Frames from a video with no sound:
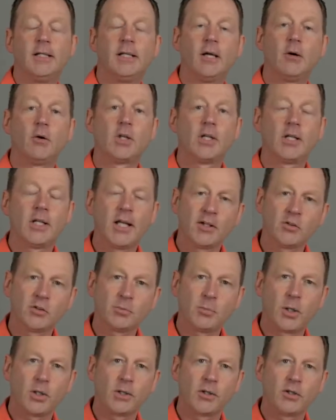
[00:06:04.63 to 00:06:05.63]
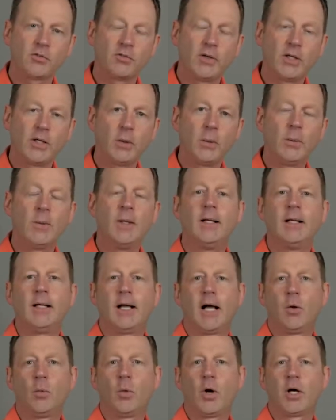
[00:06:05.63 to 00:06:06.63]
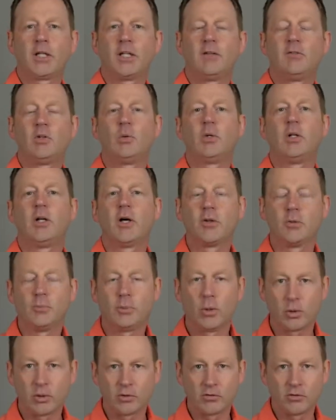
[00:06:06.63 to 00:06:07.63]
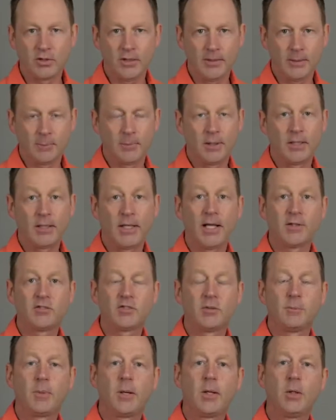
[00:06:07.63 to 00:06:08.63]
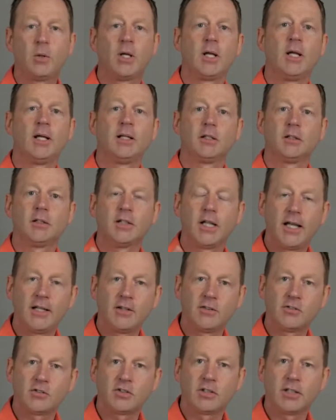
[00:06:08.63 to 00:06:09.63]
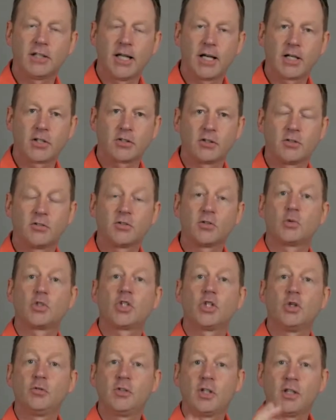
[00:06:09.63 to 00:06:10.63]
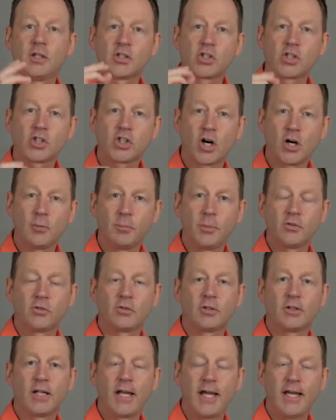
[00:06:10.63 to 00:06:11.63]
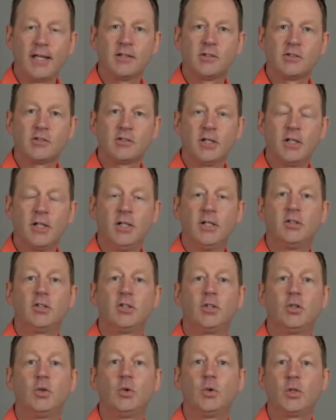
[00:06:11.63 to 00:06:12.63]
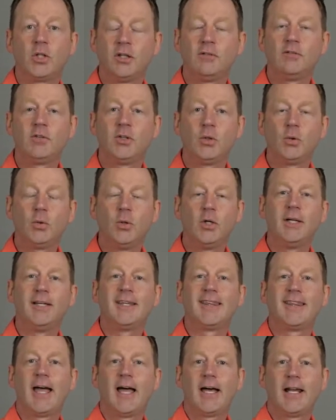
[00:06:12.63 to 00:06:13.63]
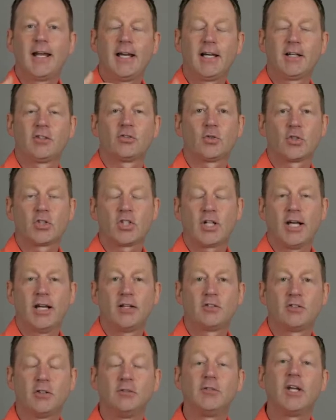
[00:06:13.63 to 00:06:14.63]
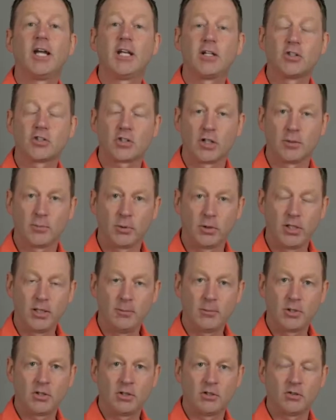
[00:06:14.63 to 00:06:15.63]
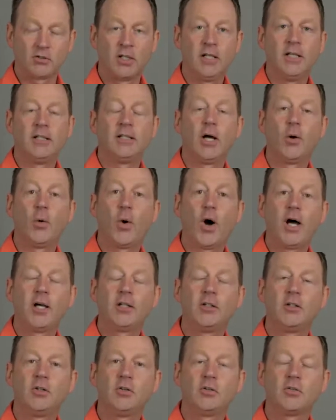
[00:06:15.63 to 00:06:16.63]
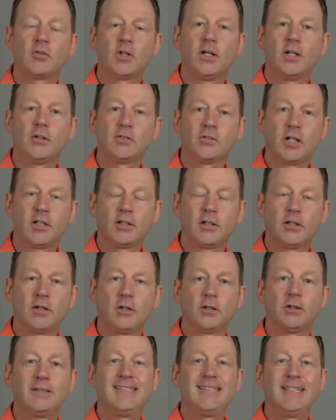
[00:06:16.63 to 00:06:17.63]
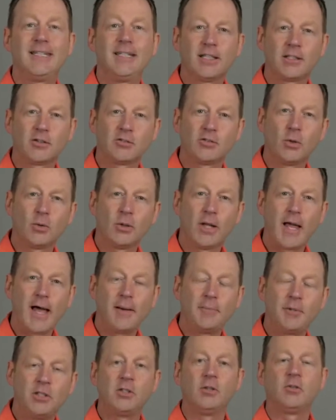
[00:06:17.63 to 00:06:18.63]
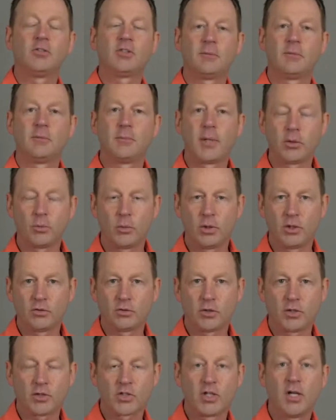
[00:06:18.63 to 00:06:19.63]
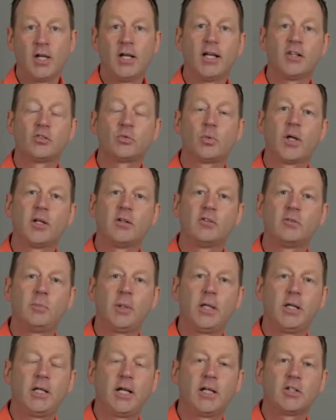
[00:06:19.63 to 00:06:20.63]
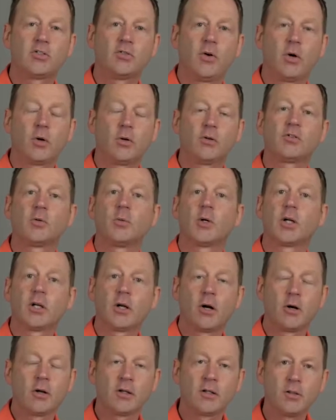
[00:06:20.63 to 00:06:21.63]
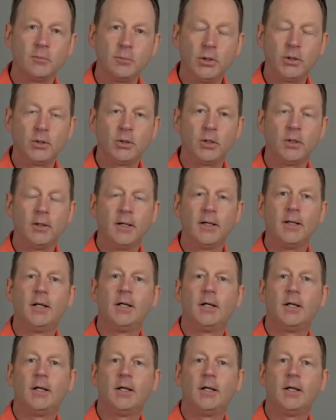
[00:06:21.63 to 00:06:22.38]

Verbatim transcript: Now, in the next part of this video, I want to give you another bonus tip, and that's about lens selection. So choosing the sharpest lens to give you that extra chance of getting sharper images. Now, I use a site called DxOMark to do some of my research, as well as B&H Photo. So we're going to go to the computer.